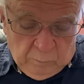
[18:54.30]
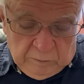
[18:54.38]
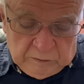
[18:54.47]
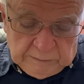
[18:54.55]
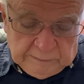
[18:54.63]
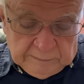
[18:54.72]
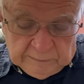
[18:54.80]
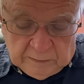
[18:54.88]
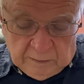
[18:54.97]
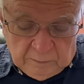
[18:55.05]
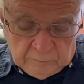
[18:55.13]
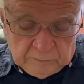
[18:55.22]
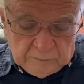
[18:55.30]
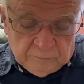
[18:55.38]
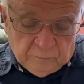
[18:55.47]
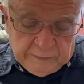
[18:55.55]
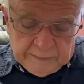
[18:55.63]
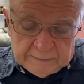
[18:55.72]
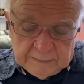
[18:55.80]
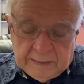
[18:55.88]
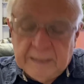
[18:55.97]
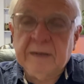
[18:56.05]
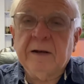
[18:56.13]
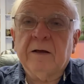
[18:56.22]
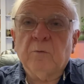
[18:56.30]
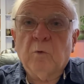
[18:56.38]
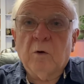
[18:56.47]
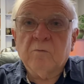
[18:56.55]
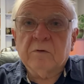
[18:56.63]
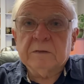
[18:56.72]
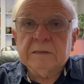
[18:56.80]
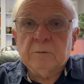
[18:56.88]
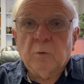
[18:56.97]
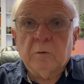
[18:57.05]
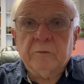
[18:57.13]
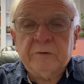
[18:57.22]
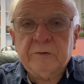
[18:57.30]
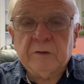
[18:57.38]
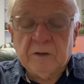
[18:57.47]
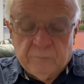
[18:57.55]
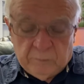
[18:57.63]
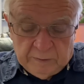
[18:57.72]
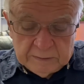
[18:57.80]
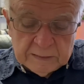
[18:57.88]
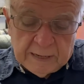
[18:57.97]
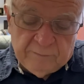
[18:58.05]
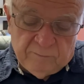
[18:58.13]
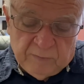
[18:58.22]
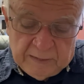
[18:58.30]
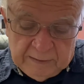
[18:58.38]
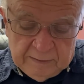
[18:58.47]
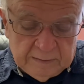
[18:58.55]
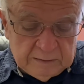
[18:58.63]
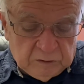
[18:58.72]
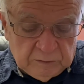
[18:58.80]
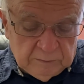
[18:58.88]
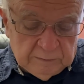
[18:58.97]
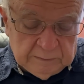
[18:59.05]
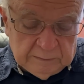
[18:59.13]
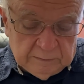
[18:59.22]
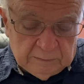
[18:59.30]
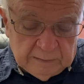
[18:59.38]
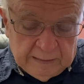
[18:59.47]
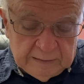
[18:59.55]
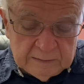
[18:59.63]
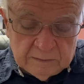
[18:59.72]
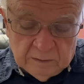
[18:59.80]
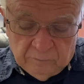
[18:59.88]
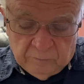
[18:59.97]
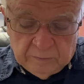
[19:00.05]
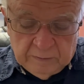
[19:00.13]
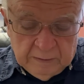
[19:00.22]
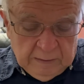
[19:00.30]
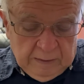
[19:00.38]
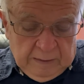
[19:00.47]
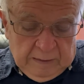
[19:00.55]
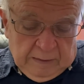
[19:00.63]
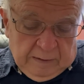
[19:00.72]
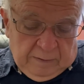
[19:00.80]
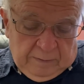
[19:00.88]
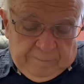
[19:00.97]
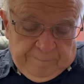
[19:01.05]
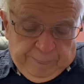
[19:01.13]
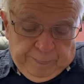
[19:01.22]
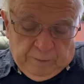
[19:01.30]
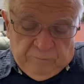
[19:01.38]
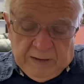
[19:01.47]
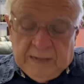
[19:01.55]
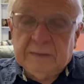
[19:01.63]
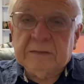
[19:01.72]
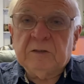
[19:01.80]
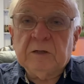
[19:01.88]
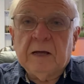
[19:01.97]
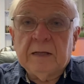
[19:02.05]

Jesus' closest friends, and they did not want to suffer the same fate that Jesus had suffered. The fact that